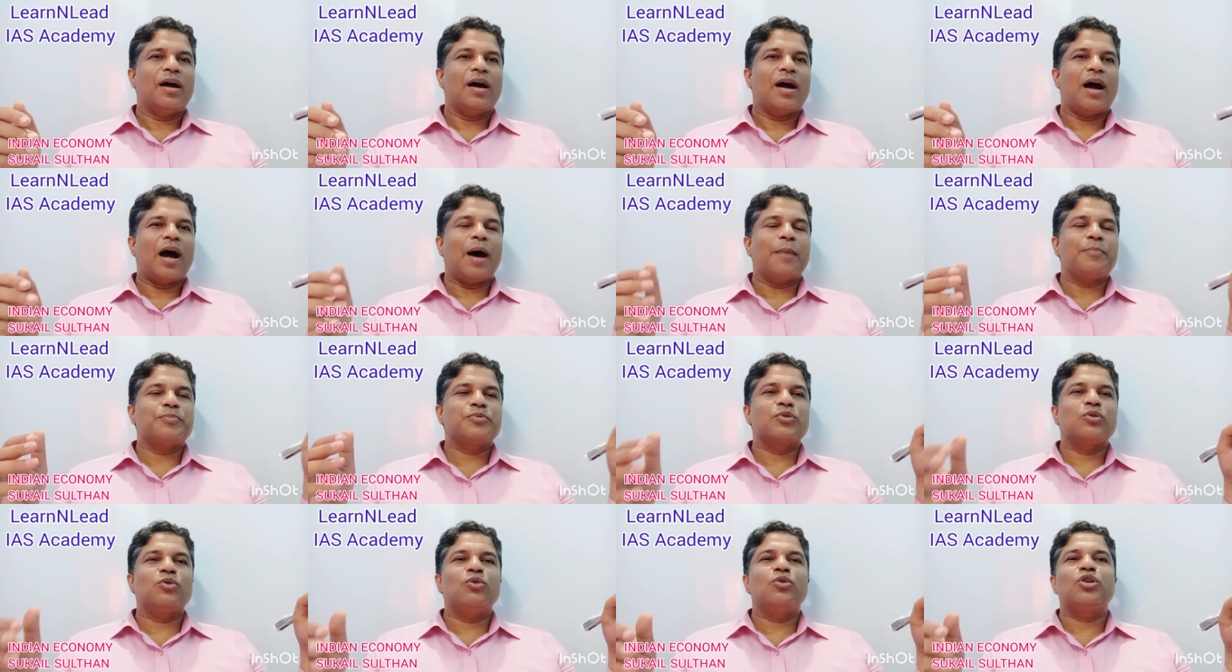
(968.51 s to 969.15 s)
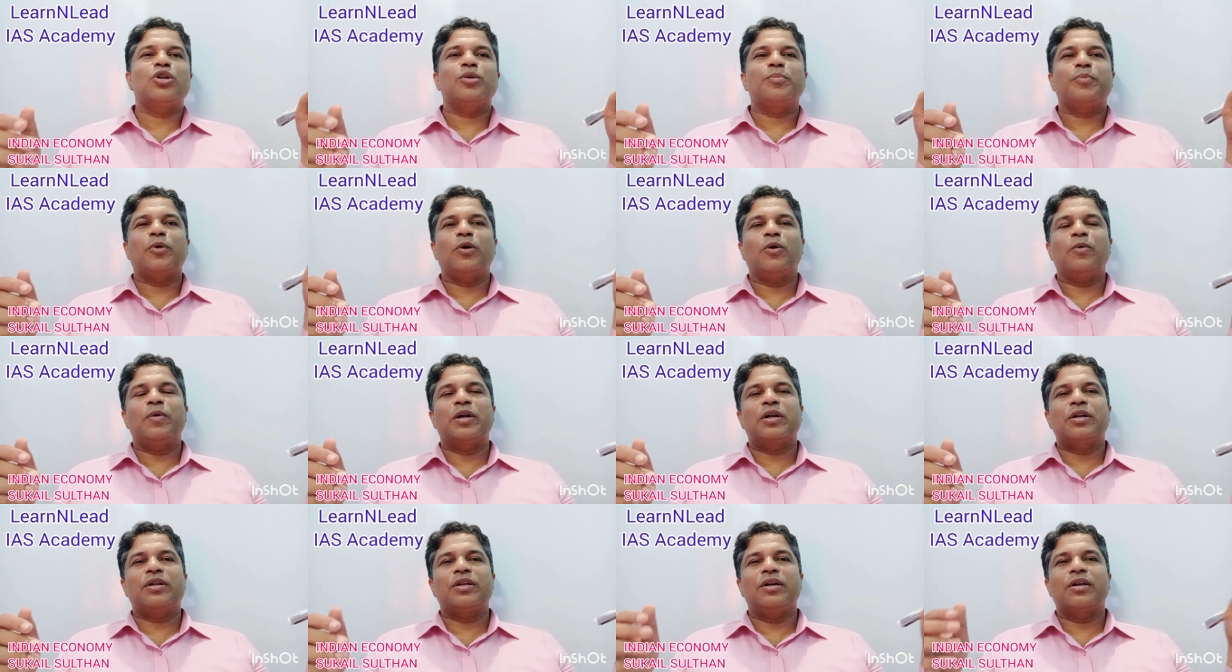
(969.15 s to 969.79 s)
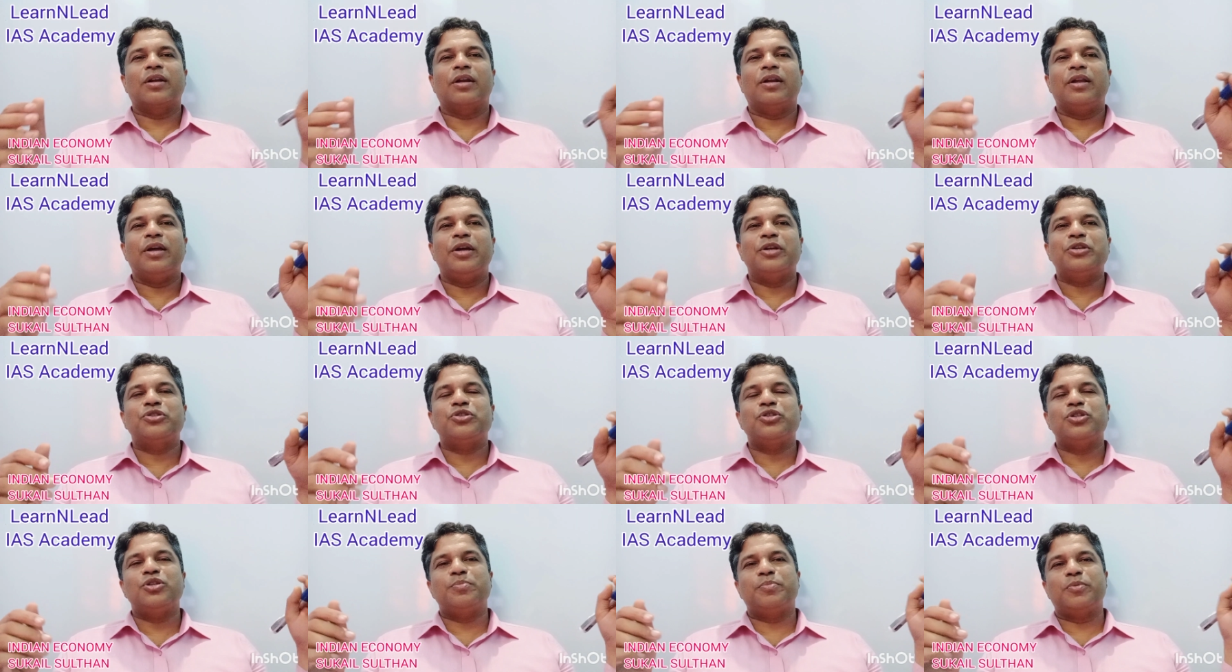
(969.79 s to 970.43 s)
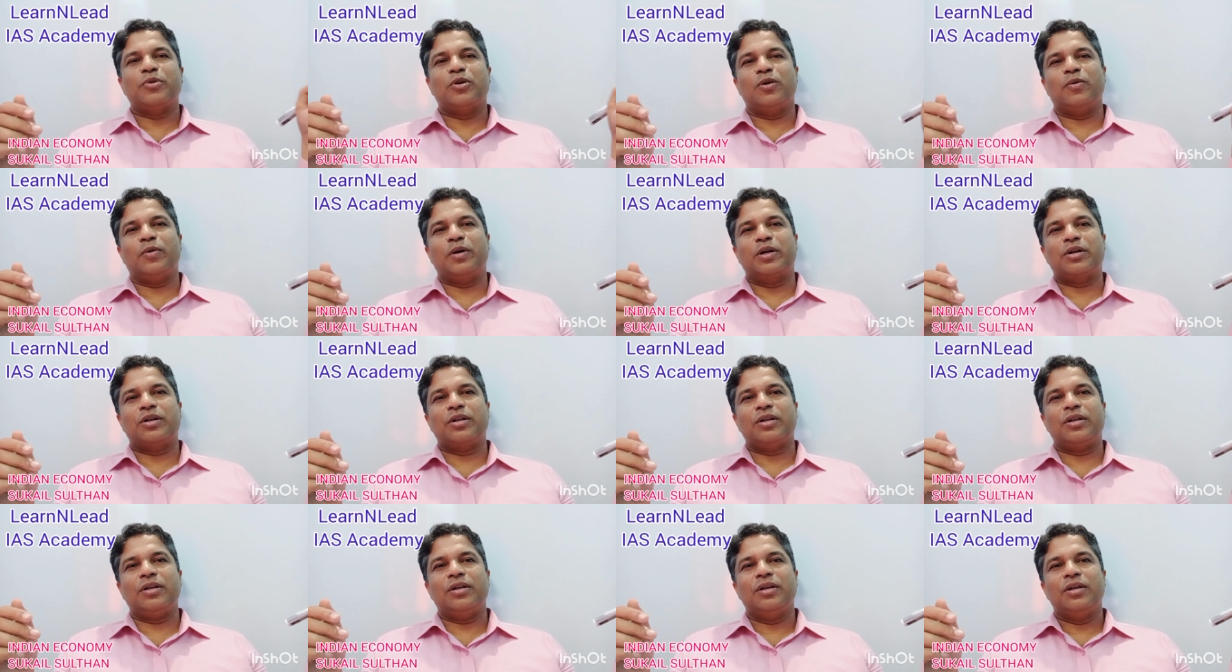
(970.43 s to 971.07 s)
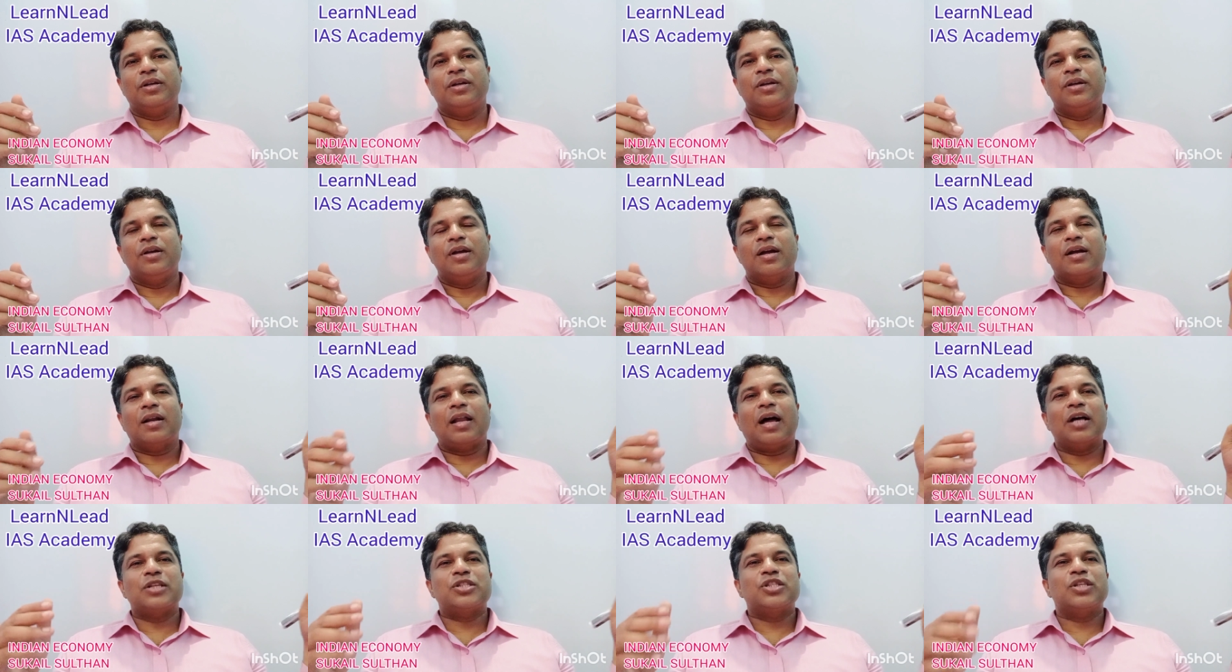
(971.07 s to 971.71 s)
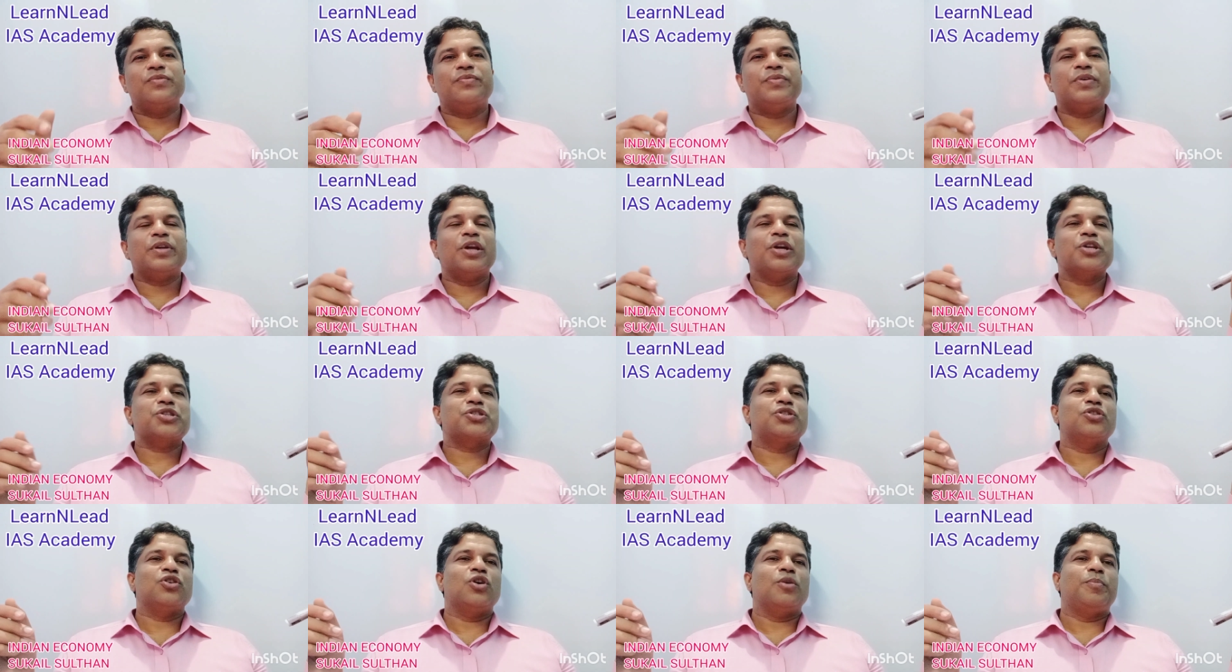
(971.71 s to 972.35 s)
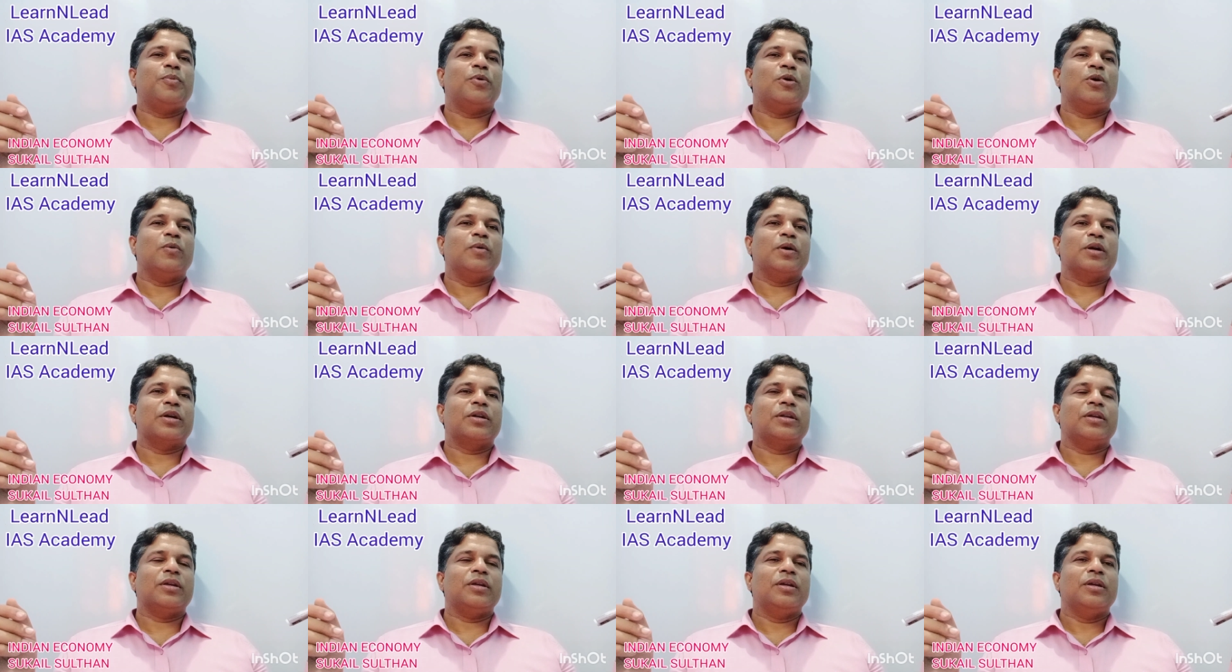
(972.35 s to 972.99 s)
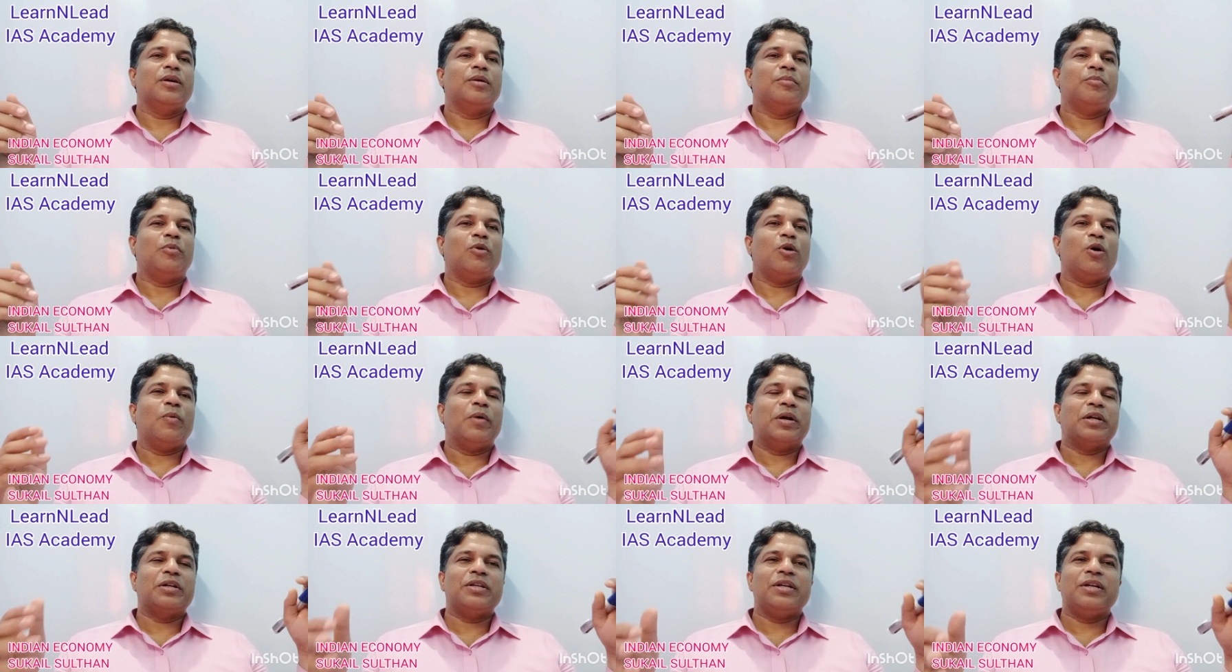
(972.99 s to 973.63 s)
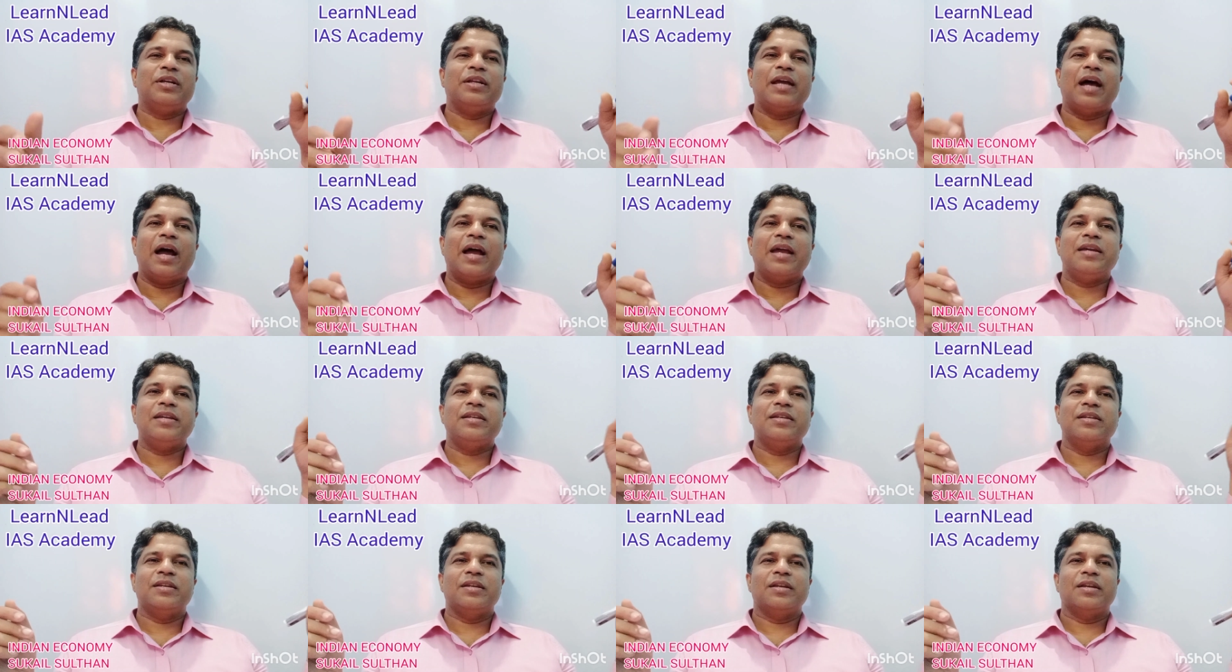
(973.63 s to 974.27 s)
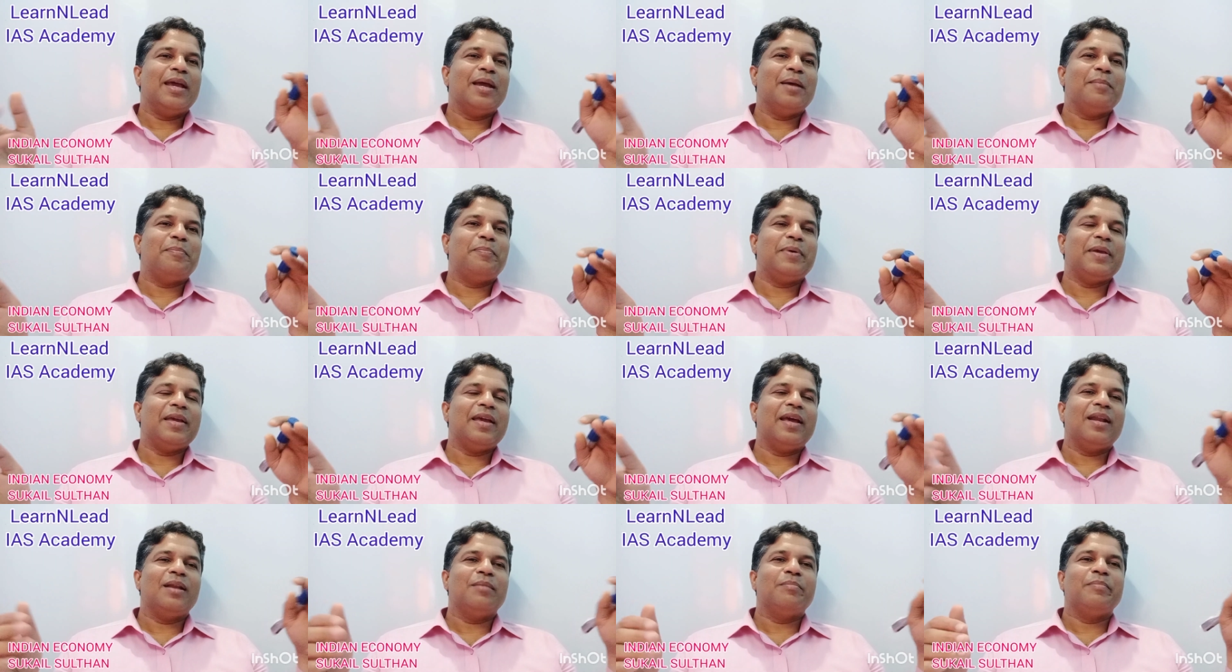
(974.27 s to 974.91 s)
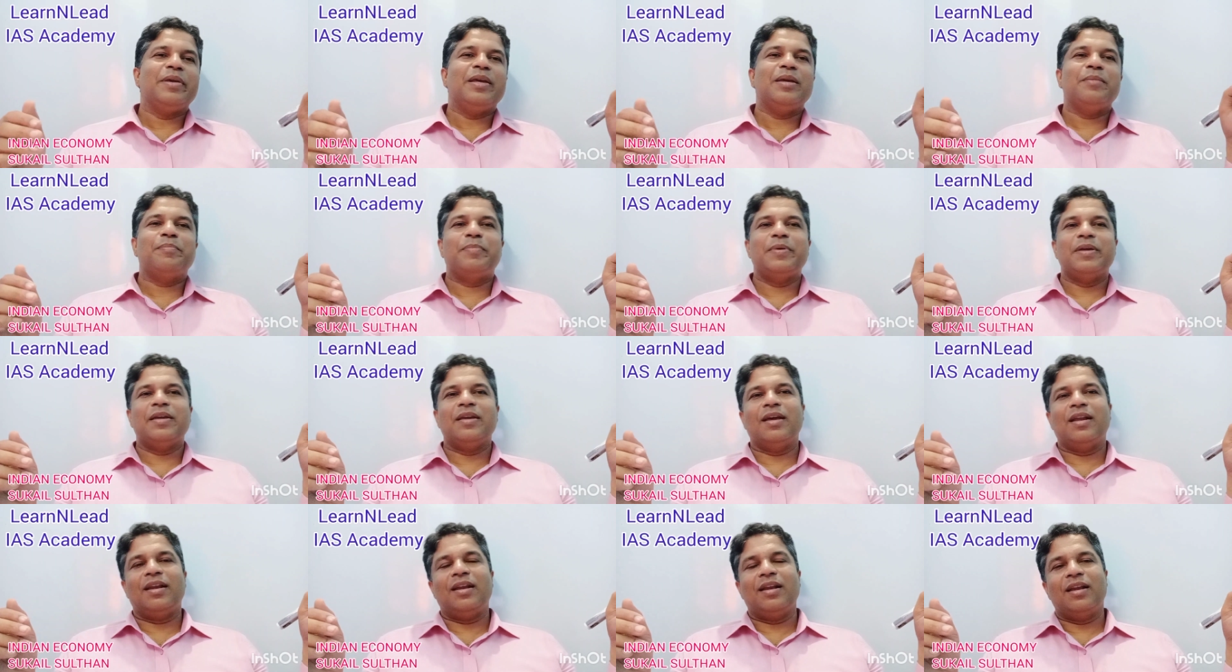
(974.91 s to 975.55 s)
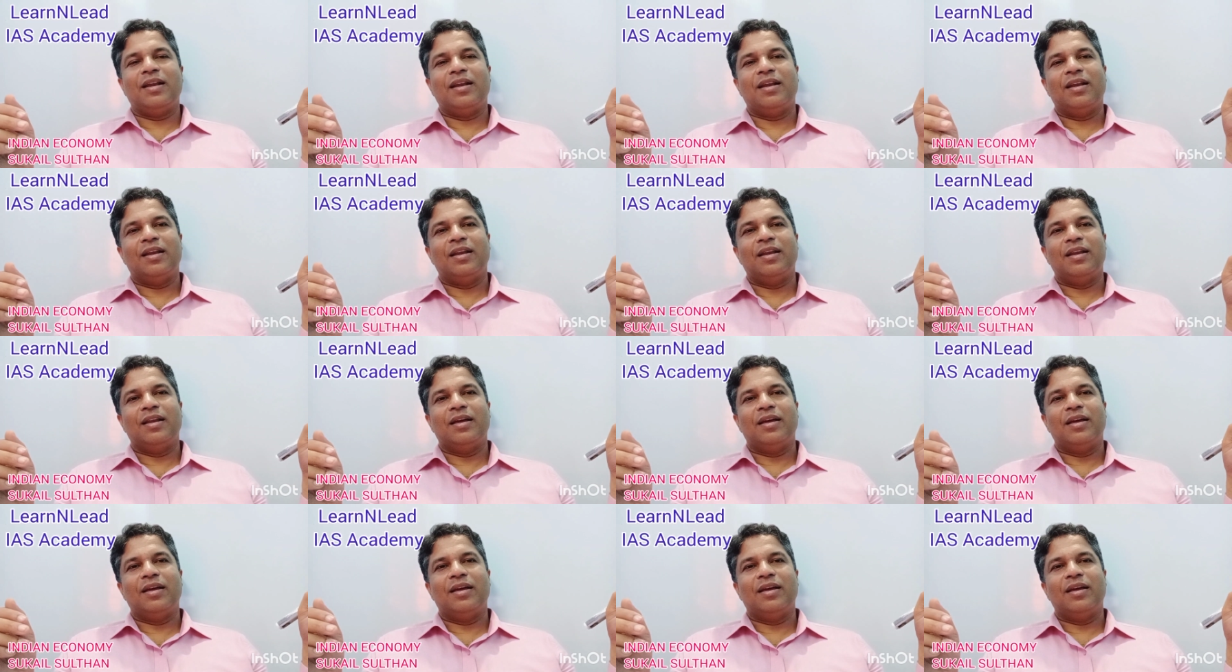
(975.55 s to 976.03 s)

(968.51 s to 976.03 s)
absolute poverty, relative poverty, classification of poverty, poverty line, APL, BPL,